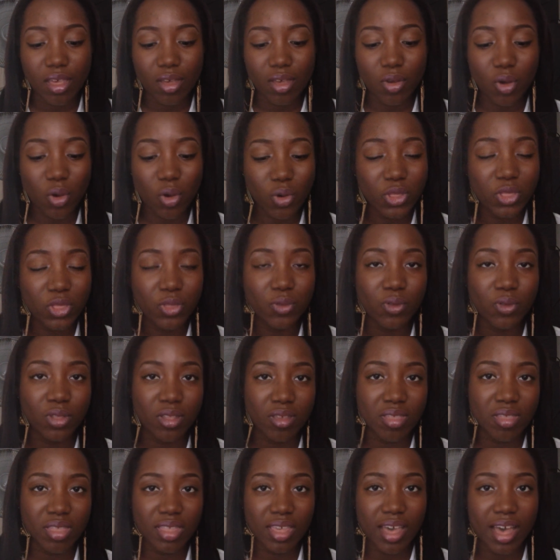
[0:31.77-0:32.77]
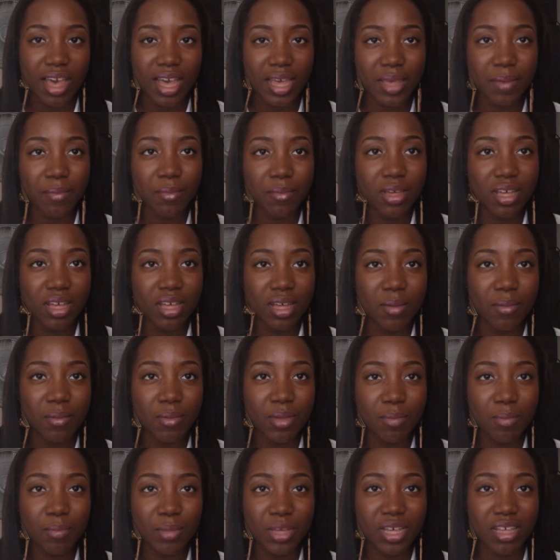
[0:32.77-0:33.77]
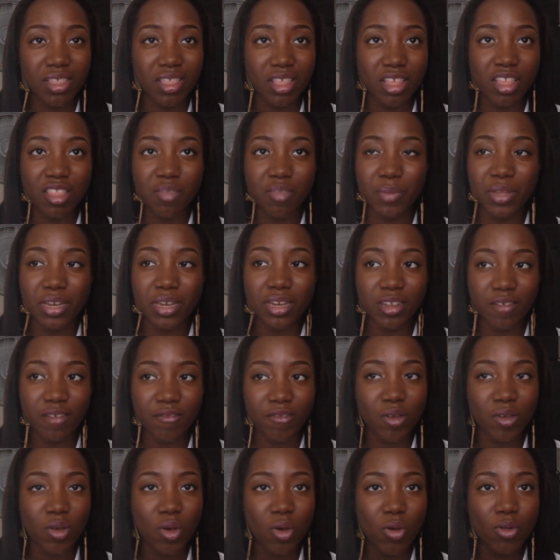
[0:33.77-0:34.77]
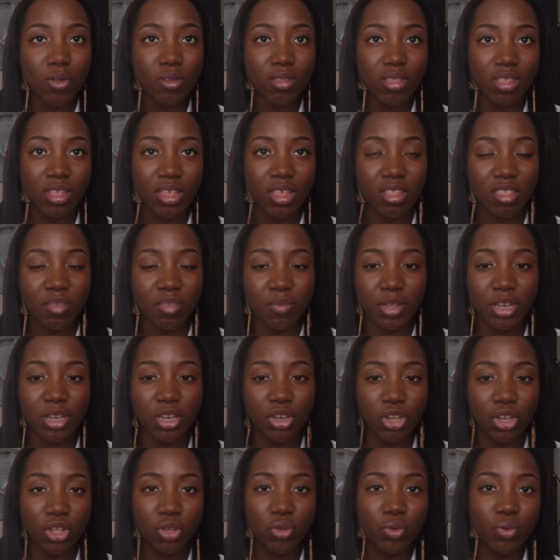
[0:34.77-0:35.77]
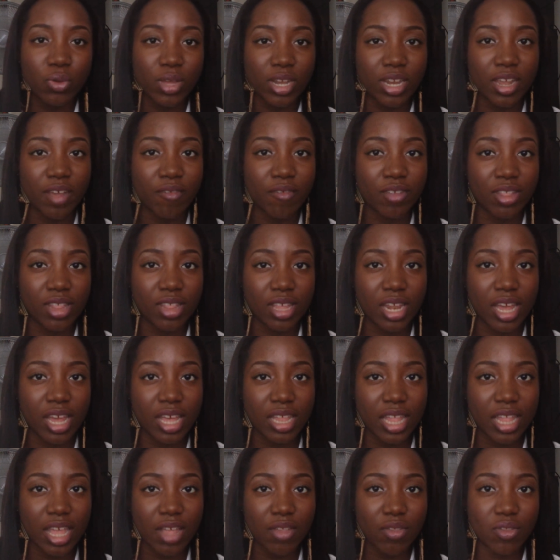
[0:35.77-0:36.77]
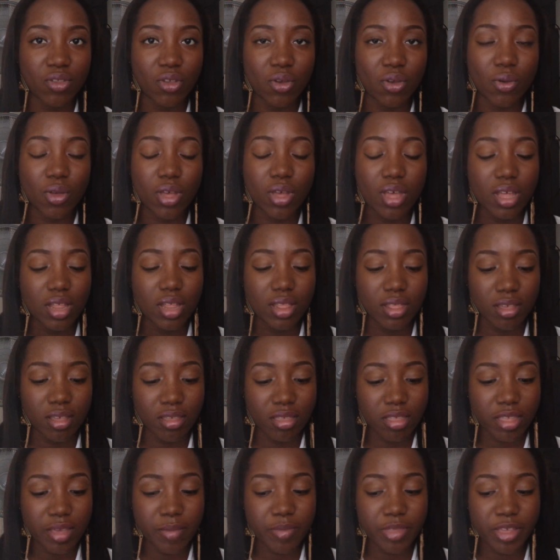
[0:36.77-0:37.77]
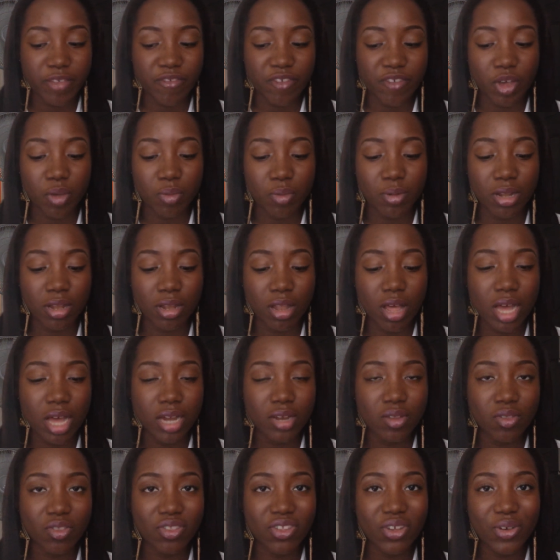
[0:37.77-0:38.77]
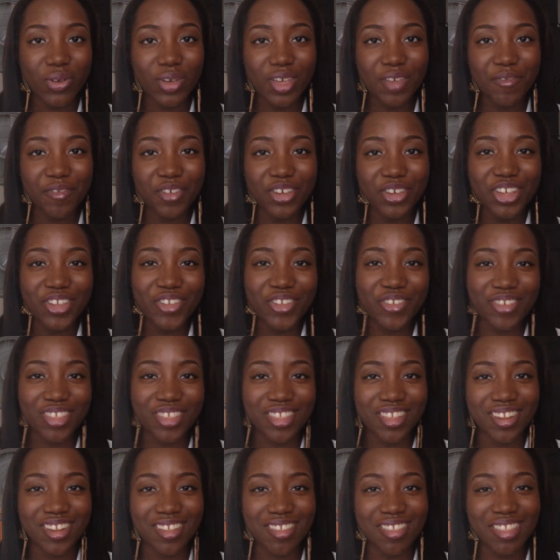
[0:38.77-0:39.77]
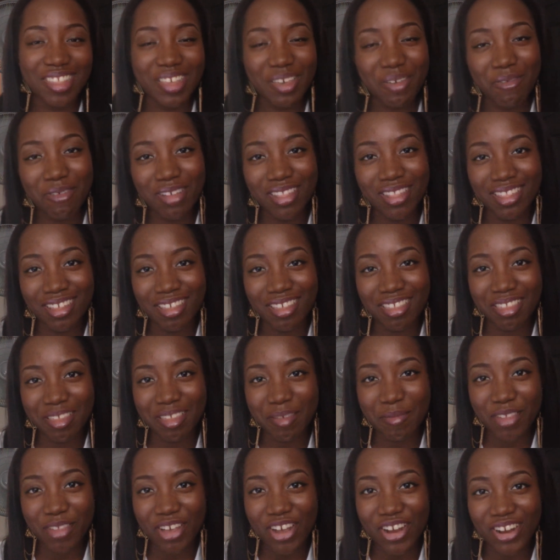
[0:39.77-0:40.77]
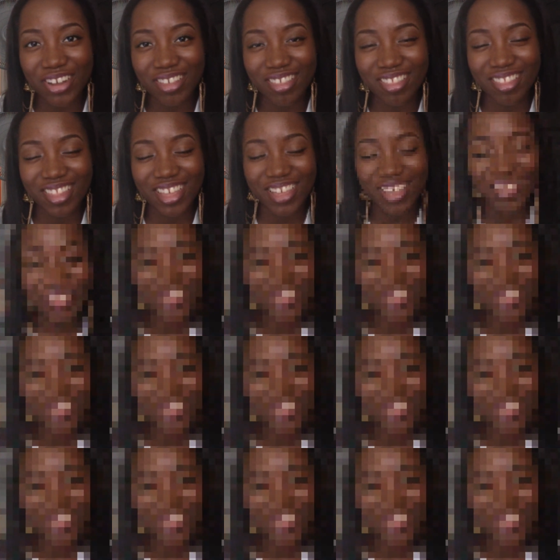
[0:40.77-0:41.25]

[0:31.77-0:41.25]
go through this time because it's been difficult, it's been new and everything like that. So these tips have helped a lot. So if you're interested in seeing what these tips are, stay